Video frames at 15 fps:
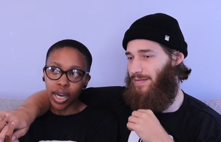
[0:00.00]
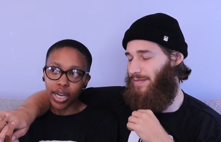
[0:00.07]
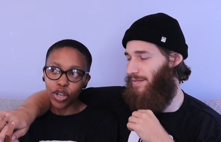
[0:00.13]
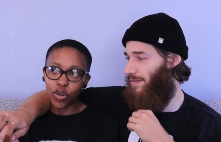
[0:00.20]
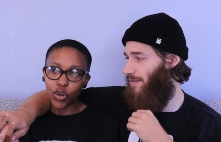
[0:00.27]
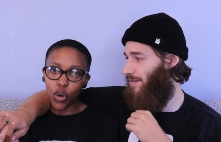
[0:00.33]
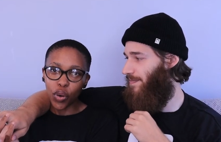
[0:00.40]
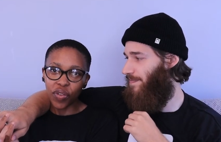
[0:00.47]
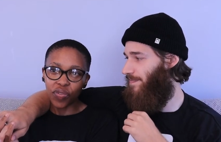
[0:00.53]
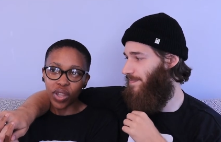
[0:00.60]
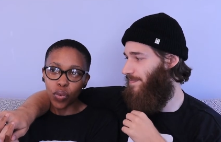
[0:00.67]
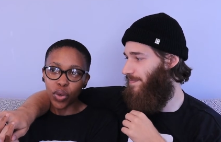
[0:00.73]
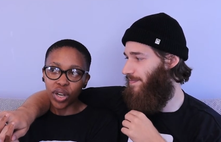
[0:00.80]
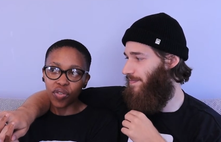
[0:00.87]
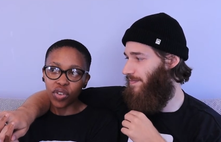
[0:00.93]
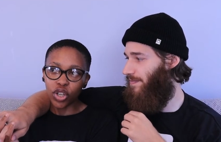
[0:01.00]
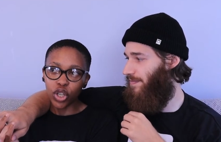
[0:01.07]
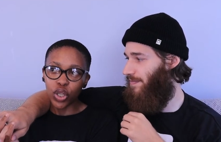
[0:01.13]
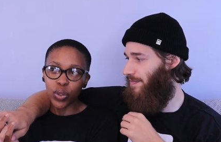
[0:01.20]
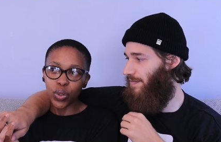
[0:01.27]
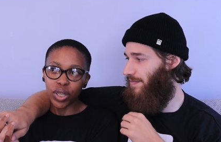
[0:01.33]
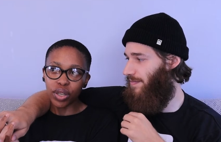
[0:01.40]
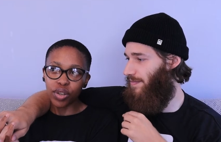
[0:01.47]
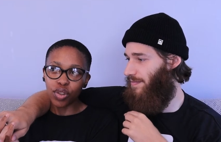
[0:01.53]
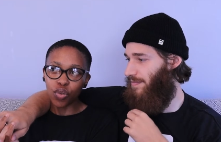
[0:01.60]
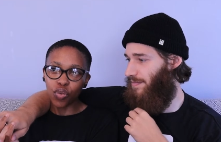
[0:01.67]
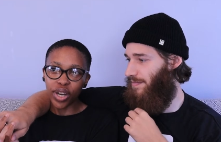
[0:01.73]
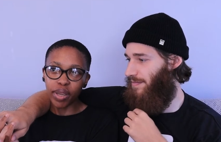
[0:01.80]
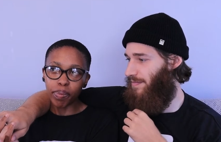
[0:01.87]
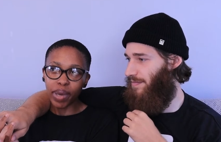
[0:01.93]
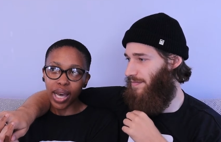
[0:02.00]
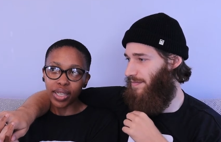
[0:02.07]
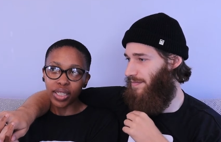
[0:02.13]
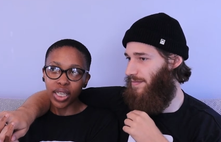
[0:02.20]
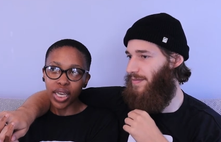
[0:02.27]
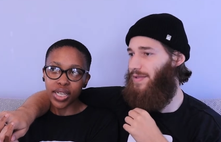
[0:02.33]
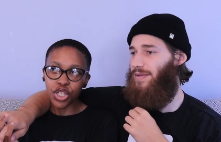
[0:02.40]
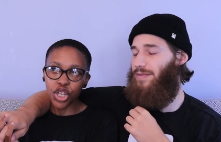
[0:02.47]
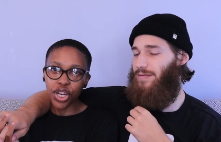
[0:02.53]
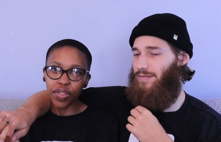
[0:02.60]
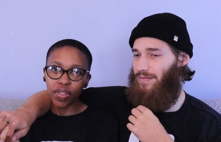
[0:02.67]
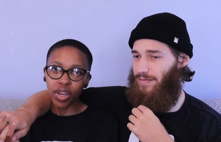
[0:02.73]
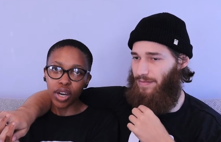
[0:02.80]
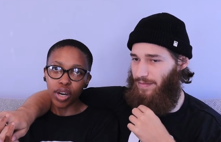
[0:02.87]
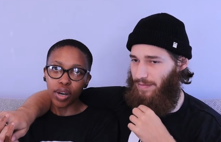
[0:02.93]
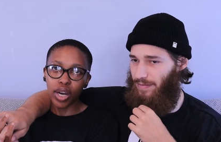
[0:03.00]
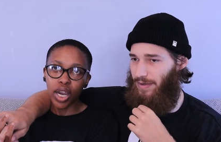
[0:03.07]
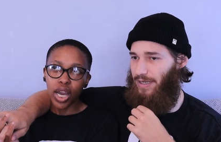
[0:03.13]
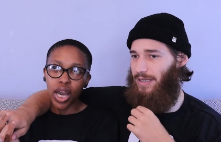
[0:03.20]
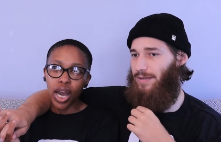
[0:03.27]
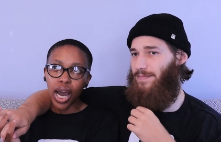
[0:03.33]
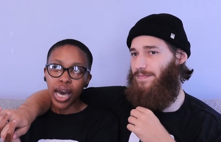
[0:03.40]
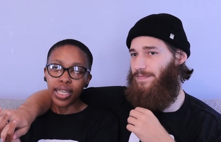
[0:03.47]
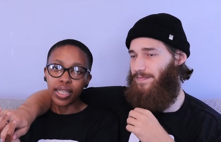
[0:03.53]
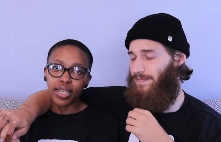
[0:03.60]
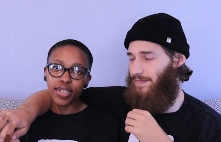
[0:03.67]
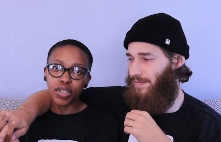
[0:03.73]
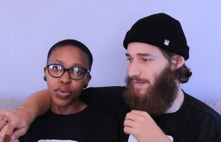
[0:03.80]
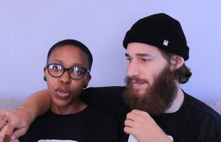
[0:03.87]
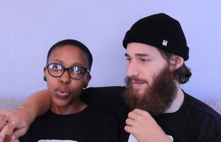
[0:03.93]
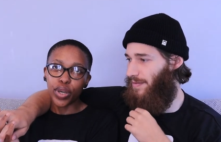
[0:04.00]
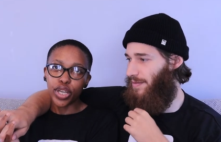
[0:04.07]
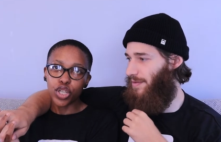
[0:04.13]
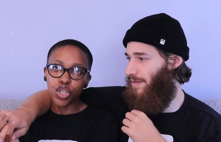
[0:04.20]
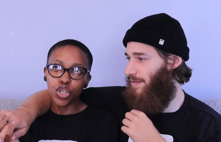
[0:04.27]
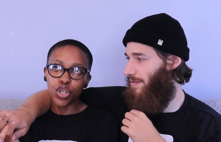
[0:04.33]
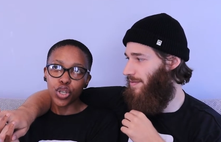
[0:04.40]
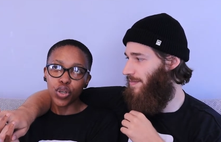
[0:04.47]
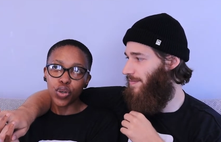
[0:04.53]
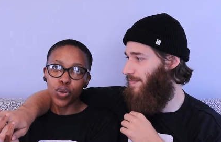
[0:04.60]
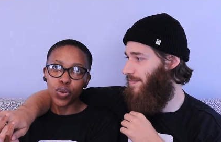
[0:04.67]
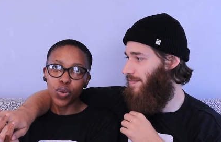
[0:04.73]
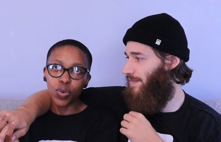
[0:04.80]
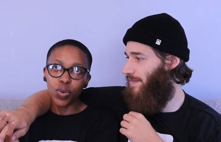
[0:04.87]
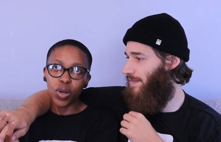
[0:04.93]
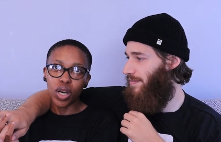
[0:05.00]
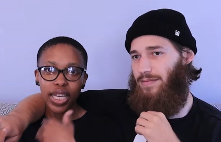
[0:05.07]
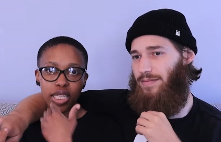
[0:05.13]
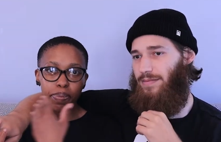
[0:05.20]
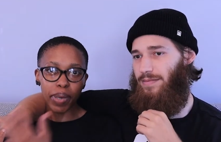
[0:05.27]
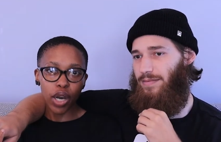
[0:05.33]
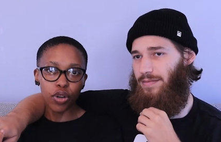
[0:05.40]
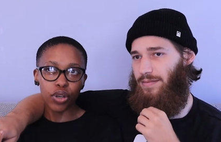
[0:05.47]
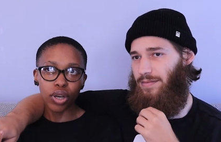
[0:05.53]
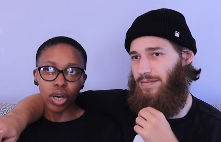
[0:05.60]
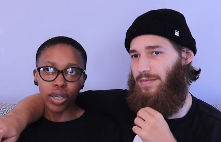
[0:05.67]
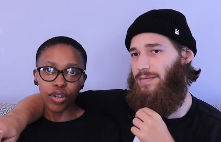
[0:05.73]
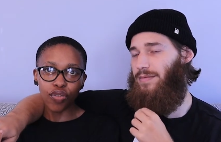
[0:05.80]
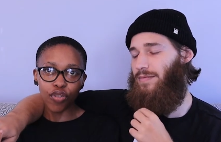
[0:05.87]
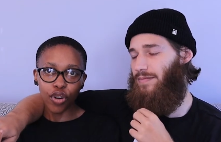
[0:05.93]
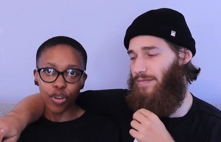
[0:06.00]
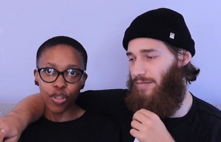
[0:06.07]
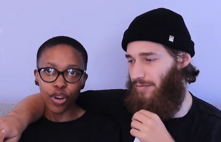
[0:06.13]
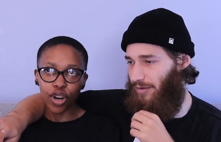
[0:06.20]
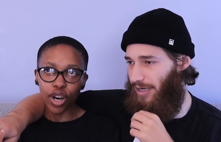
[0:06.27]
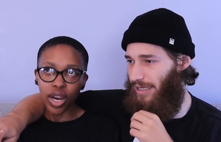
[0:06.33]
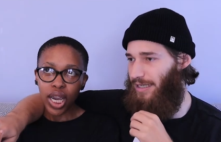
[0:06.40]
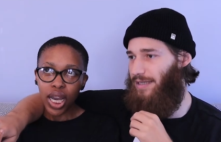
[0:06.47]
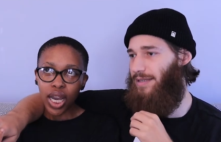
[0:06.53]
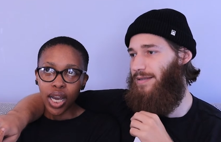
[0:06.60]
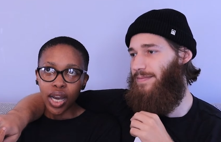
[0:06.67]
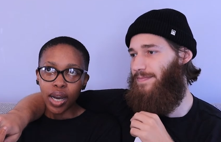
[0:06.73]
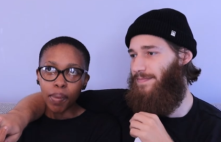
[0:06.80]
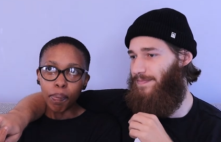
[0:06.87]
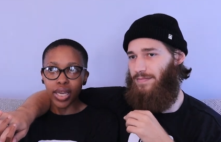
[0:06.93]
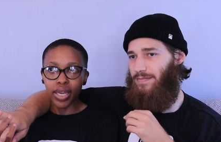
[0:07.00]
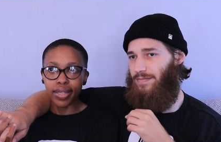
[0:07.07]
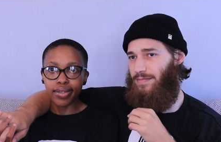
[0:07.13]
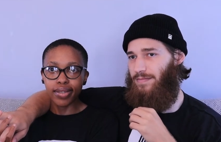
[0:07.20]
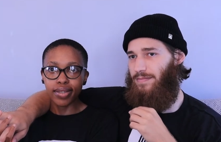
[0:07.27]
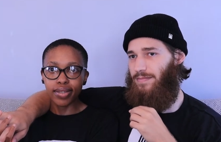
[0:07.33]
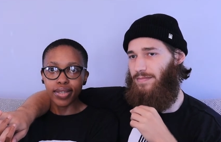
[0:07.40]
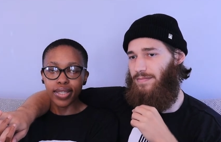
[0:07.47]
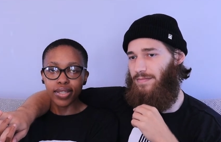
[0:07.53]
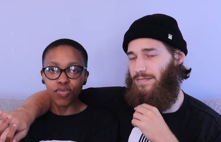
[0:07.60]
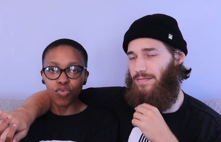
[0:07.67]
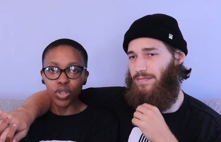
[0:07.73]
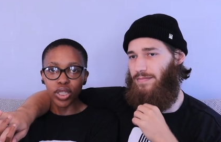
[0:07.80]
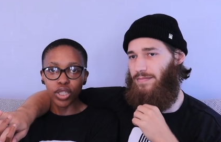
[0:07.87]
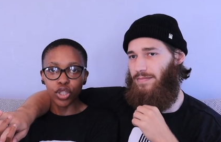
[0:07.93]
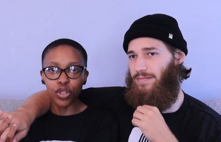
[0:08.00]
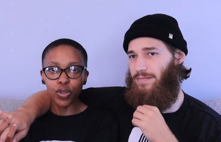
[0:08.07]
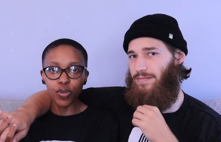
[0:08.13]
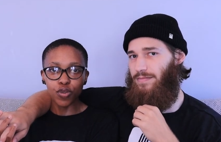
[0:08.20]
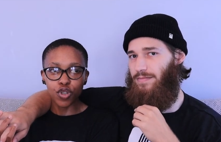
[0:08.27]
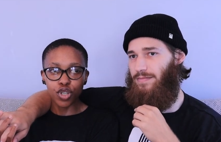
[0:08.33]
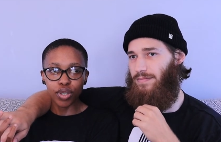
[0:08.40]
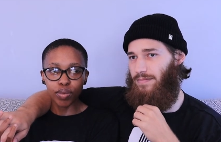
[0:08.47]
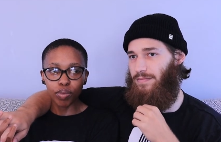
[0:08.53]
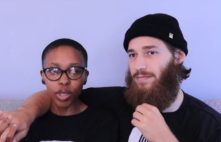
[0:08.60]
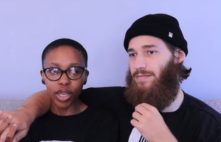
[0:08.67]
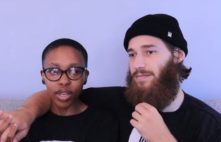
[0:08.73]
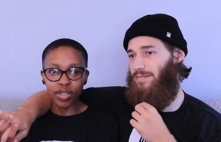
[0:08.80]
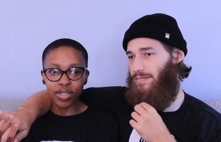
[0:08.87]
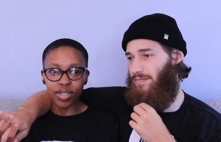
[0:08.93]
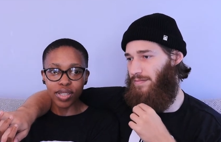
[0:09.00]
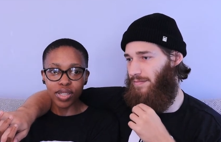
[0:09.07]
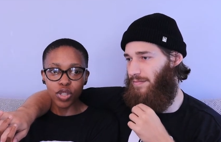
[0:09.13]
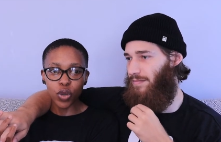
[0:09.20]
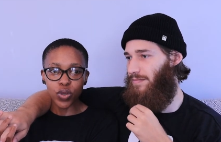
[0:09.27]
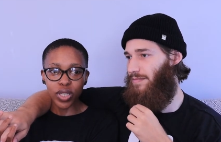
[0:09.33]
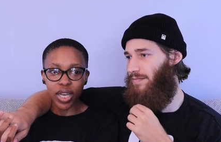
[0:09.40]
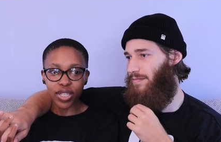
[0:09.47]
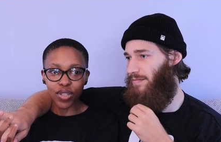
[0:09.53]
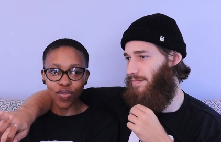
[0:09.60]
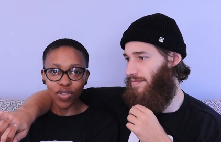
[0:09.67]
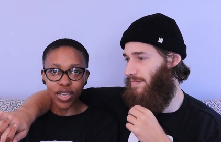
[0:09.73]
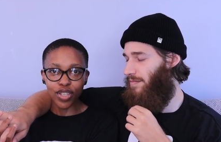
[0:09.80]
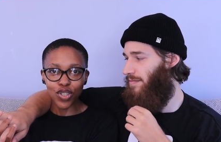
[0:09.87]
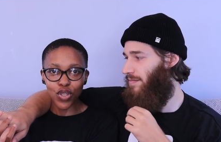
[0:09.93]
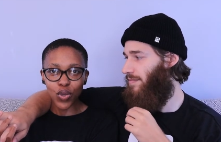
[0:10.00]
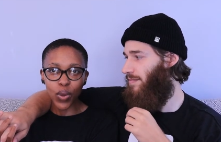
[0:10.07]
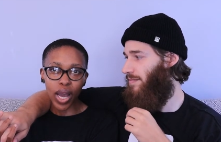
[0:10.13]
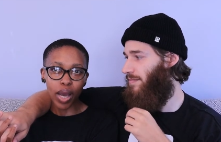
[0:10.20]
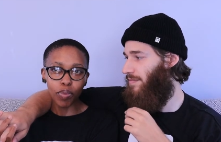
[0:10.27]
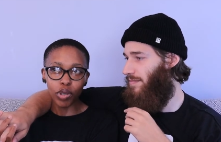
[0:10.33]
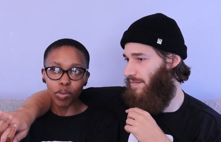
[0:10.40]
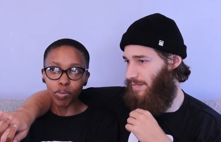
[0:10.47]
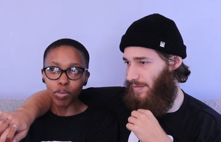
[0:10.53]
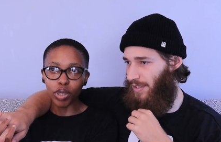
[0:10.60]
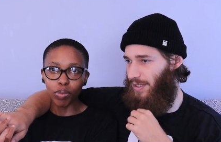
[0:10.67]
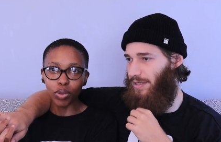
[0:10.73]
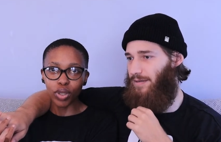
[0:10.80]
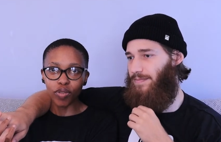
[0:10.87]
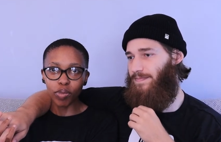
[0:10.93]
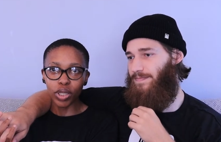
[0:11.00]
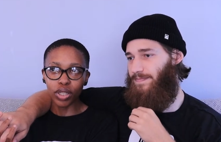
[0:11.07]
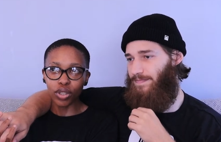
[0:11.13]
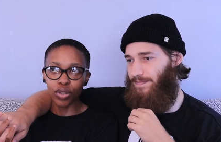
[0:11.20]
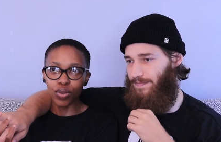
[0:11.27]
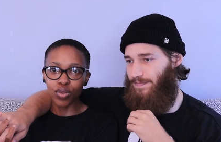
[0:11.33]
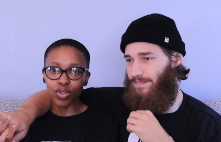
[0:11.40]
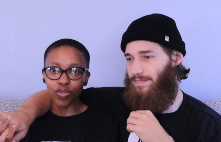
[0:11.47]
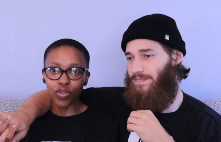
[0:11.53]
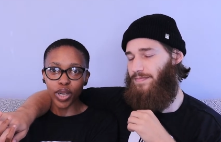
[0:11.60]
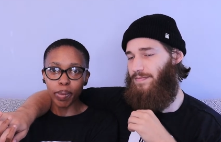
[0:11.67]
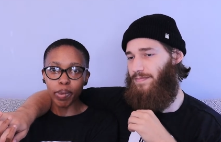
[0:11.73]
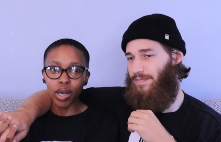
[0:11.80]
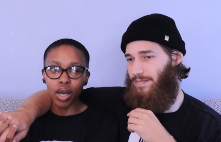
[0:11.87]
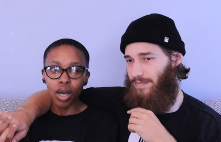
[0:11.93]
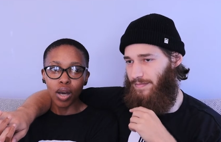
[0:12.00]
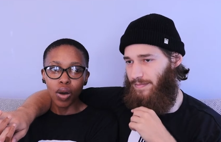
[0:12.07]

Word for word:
Speaker 1: I don't know if they would have included the rape allegation in there right. unless they were going to expound on it further. Right it's it's really huge mm-hmm. because those kinds of things do happen. People yeah. have been accused of rape